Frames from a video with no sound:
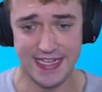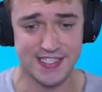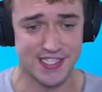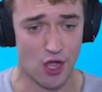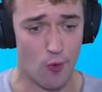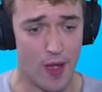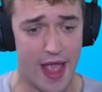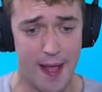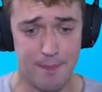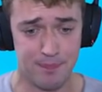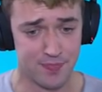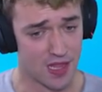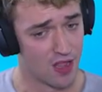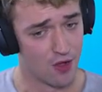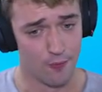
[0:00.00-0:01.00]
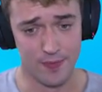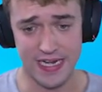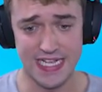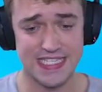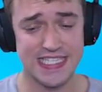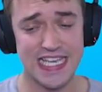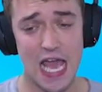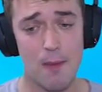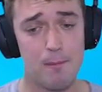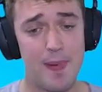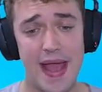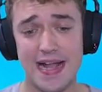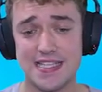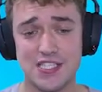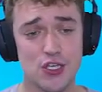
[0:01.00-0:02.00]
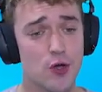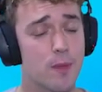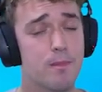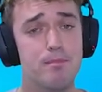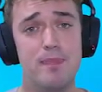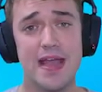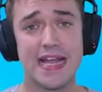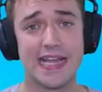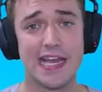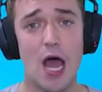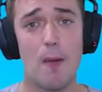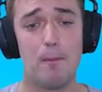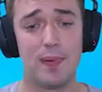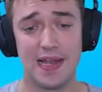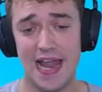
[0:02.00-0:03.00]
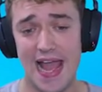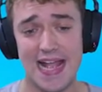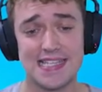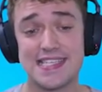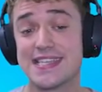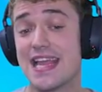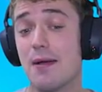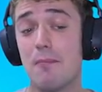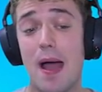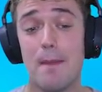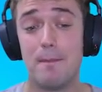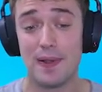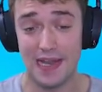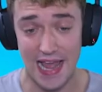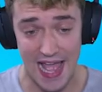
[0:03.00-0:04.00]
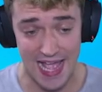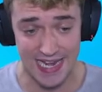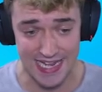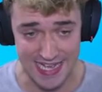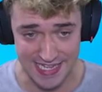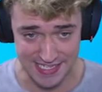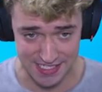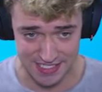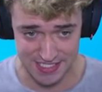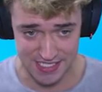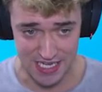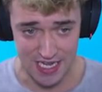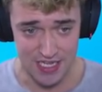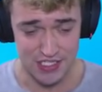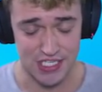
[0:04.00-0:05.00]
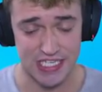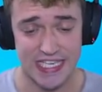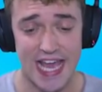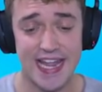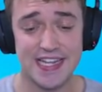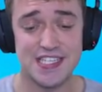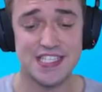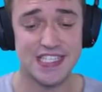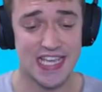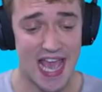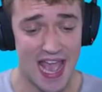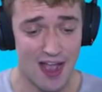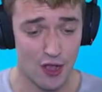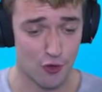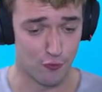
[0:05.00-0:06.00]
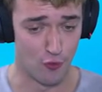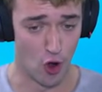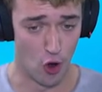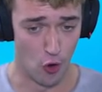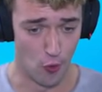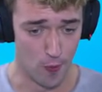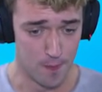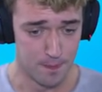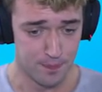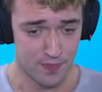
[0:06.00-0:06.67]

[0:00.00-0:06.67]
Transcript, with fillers: So, um, we need to get back to picking up plants, and then my plan is to get a scarecrow